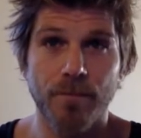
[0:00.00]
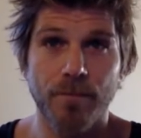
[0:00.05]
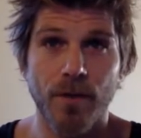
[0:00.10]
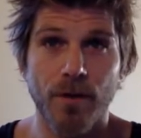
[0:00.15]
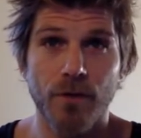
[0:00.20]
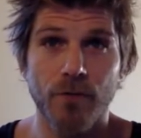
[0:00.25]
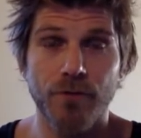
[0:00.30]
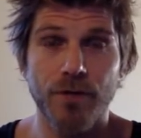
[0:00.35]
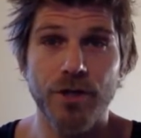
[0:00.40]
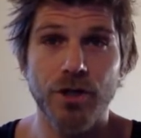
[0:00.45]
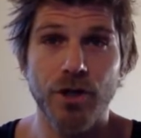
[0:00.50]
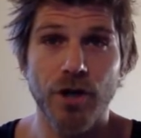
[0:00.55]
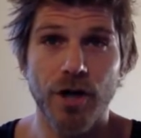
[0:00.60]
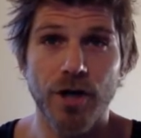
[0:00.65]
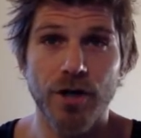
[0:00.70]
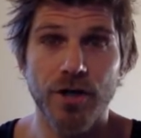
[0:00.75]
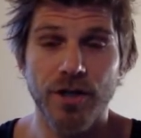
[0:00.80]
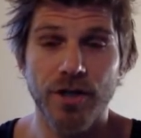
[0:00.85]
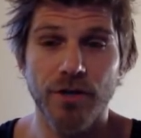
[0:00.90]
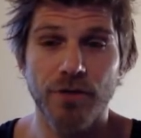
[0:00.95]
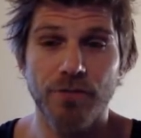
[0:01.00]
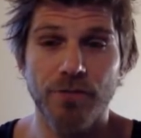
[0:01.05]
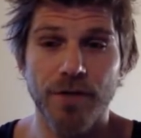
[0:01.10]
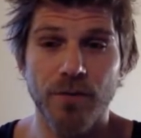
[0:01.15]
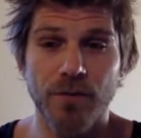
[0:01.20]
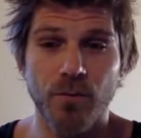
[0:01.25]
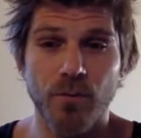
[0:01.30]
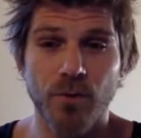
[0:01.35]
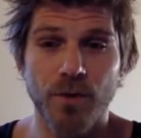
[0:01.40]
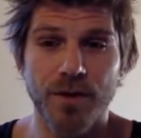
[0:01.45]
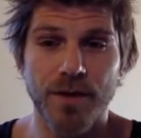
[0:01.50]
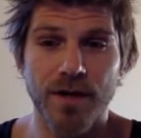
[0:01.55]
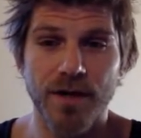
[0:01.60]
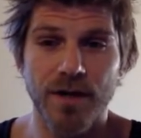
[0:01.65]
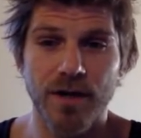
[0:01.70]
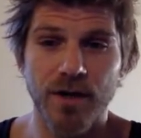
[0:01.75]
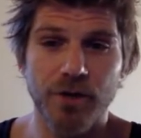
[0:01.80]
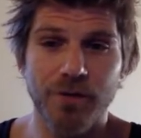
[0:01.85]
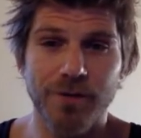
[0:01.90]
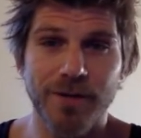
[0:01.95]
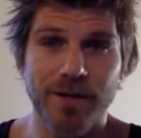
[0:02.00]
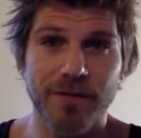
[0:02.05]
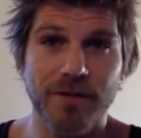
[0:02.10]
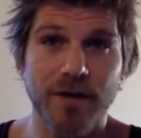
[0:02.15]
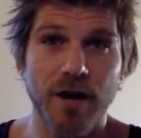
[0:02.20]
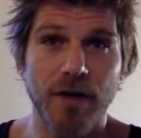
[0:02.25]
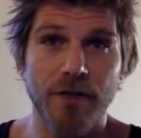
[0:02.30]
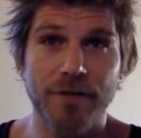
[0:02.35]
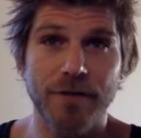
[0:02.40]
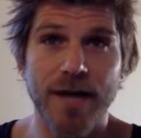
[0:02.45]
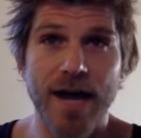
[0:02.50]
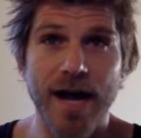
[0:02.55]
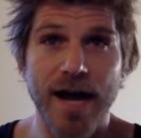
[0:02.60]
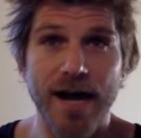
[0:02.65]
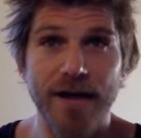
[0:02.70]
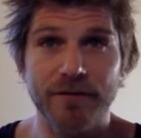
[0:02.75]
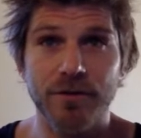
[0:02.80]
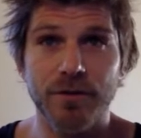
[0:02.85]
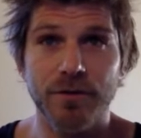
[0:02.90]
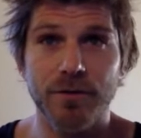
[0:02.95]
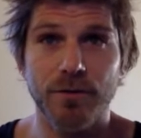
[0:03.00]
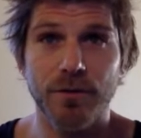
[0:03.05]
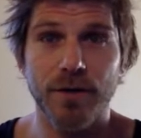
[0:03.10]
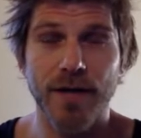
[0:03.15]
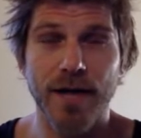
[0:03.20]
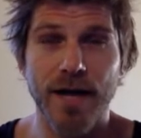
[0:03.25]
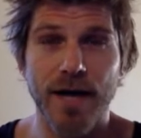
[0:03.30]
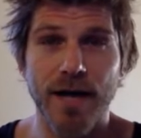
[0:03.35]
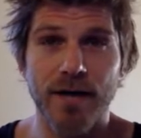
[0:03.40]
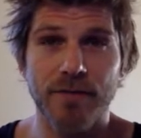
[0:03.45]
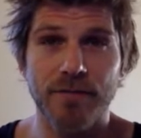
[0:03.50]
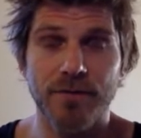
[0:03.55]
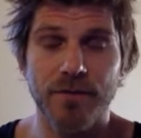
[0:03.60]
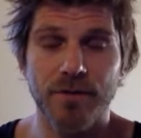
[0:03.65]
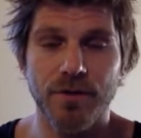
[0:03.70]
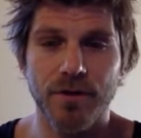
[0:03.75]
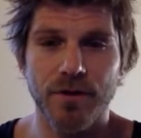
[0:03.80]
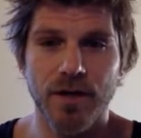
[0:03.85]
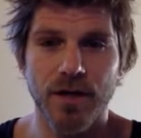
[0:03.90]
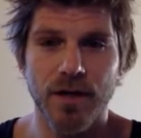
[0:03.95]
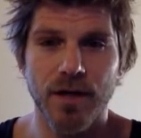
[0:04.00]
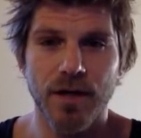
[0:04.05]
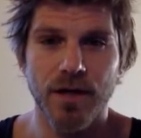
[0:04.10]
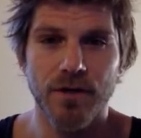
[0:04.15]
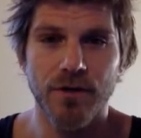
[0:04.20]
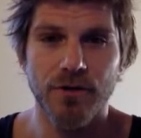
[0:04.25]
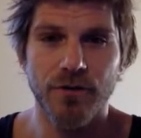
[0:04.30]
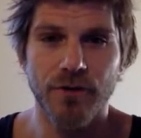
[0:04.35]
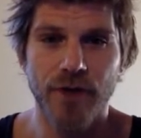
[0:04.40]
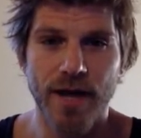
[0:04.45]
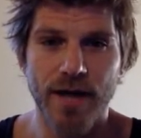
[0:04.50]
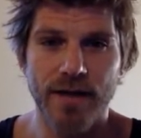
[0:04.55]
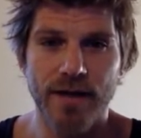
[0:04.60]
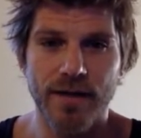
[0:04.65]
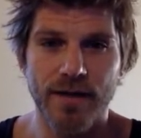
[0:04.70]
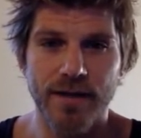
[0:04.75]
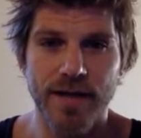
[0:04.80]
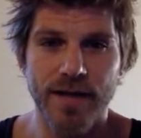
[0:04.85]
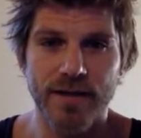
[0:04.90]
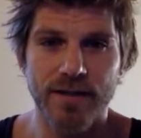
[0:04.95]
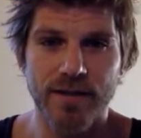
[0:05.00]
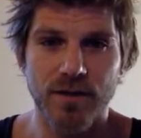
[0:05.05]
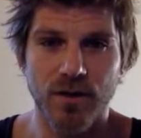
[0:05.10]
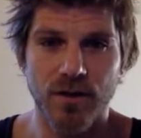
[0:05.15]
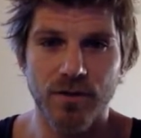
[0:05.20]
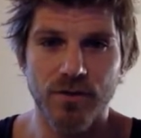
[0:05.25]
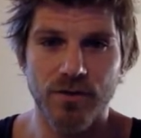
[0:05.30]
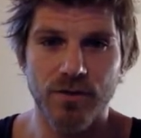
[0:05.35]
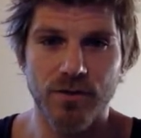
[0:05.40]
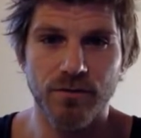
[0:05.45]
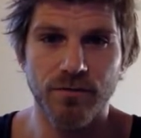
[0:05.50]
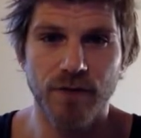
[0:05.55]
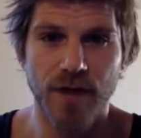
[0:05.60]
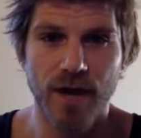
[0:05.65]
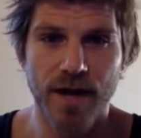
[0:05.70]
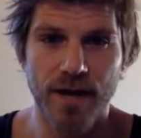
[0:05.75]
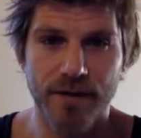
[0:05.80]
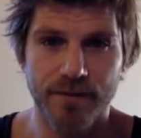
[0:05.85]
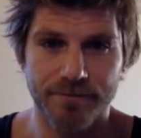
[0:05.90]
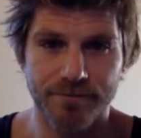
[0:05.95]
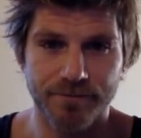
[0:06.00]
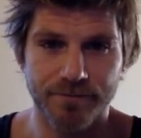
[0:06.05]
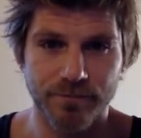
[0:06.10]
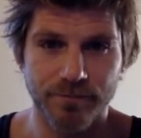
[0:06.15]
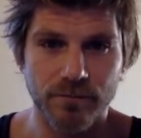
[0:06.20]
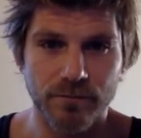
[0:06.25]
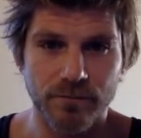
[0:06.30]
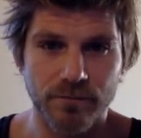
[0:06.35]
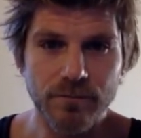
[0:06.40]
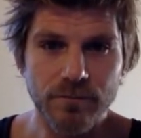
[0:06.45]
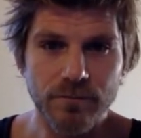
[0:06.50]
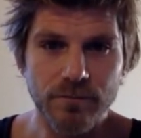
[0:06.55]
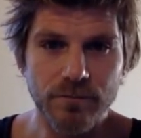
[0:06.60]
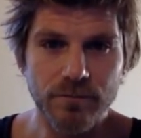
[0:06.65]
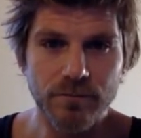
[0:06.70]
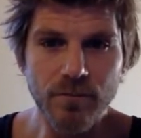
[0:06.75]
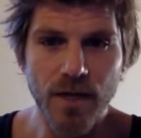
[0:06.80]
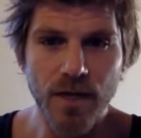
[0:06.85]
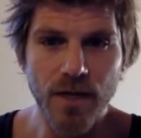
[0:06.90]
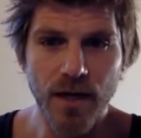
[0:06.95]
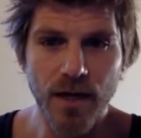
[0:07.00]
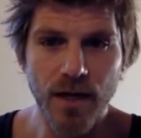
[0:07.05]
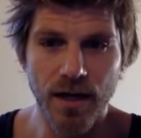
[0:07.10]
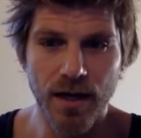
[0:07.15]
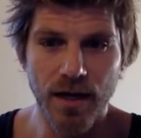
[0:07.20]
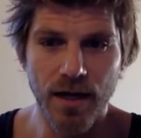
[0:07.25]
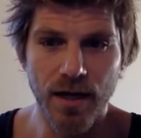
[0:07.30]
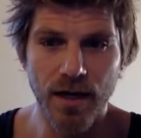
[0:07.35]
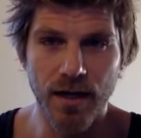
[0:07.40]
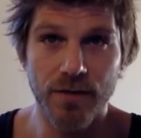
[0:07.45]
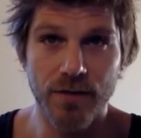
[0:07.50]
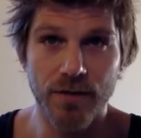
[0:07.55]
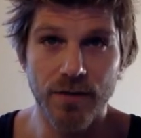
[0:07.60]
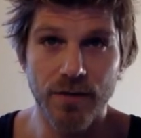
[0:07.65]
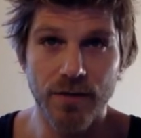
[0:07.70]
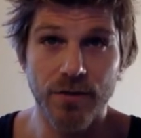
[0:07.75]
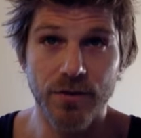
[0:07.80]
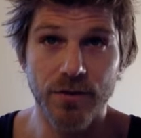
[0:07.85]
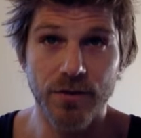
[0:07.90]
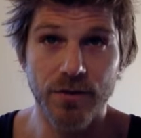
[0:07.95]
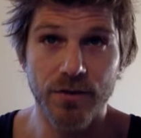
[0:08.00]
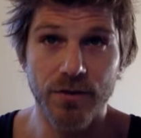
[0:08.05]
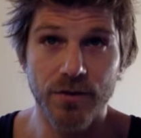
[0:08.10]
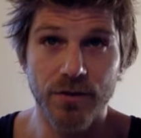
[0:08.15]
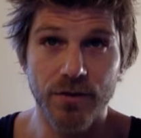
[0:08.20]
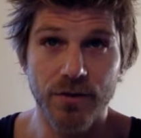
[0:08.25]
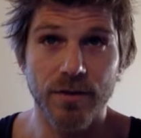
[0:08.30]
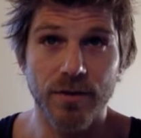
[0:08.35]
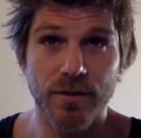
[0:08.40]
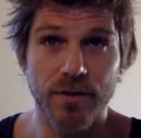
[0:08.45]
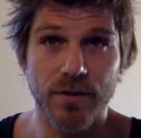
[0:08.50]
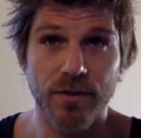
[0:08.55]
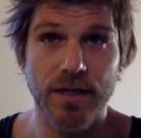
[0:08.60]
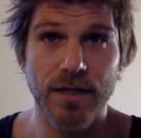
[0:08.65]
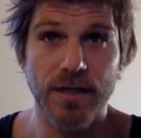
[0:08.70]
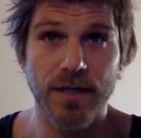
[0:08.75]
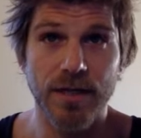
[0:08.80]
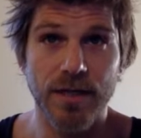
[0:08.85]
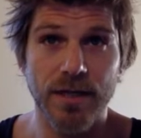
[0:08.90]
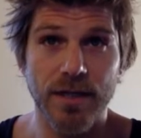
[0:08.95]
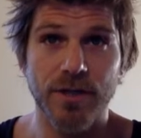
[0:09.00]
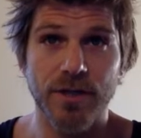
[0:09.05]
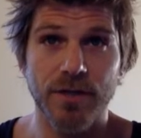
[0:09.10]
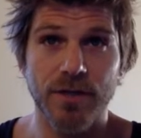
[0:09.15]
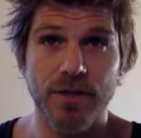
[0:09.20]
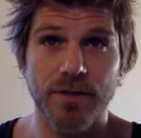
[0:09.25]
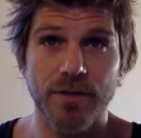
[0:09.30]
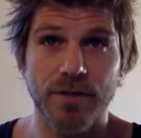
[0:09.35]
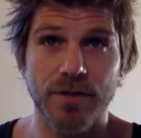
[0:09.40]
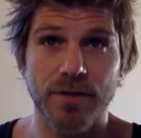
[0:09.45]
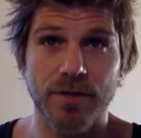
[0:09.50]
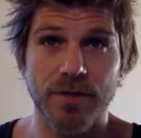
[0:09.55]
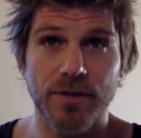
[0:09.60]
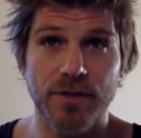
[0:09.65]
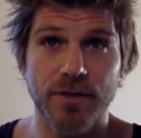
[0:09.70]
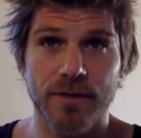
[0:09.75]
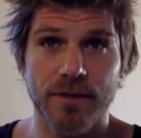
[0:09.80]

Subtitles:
recharge a little bit with a little bit of coffee after your workout. If you're drained, that's also fine, so that you keep the energy during the day.